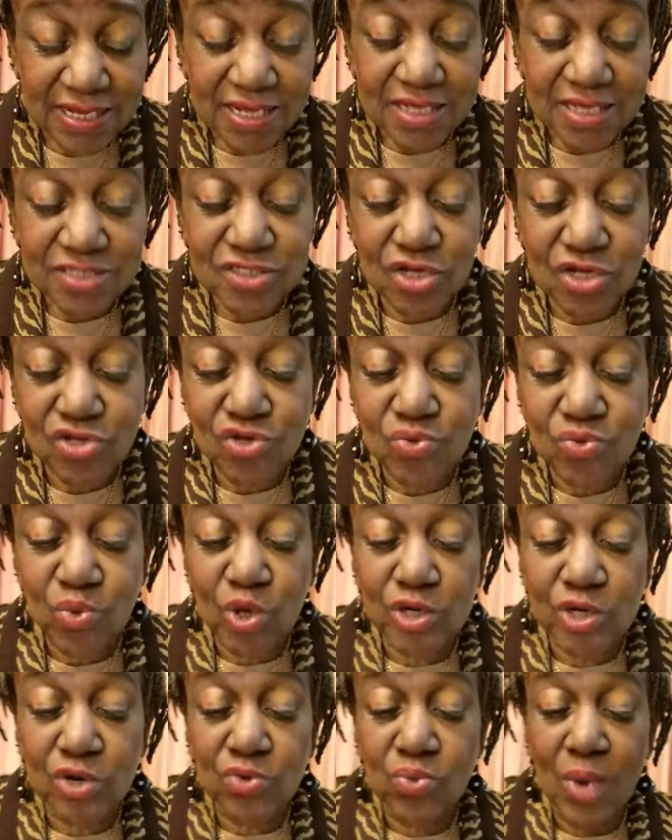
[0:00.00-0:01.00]
So you
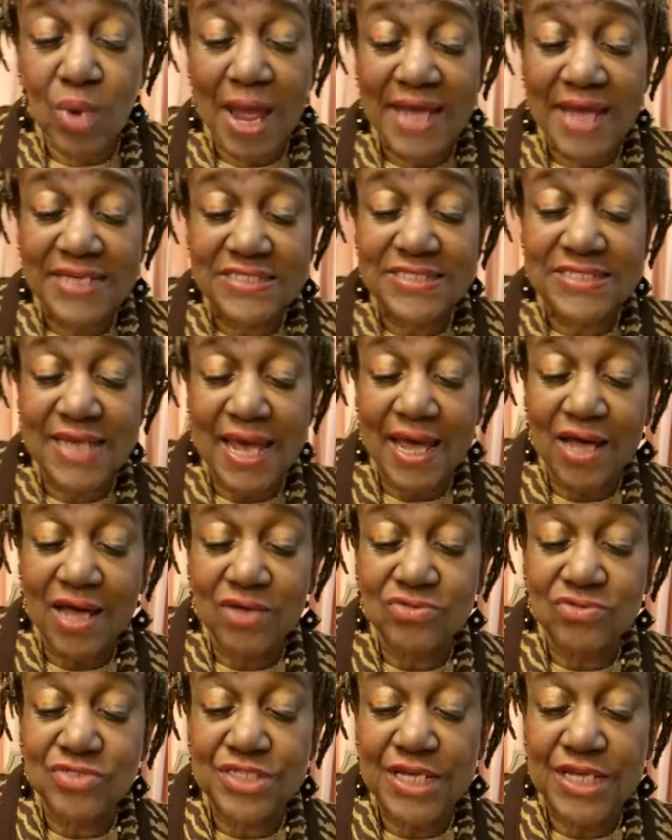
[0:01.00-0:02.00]
want to write
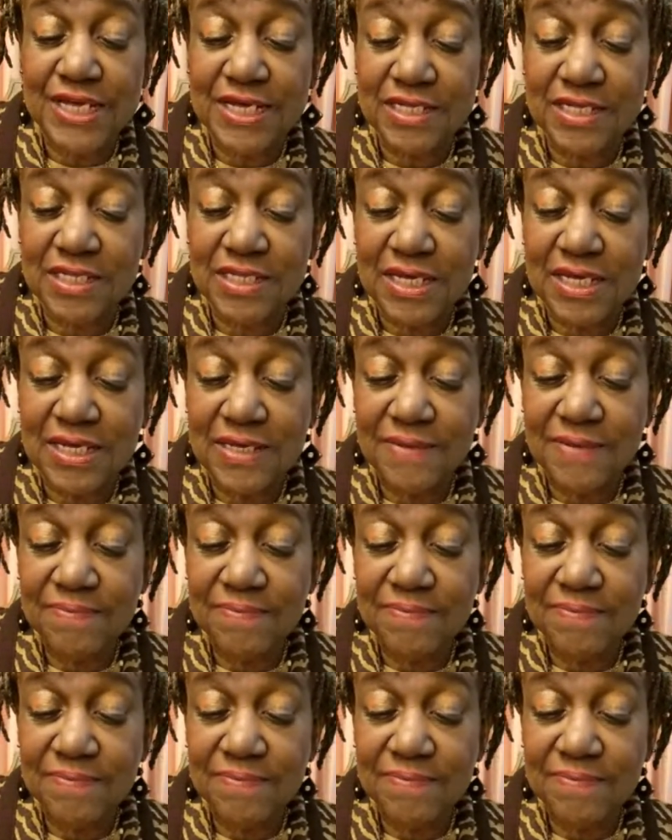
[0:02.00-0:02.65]
down daily,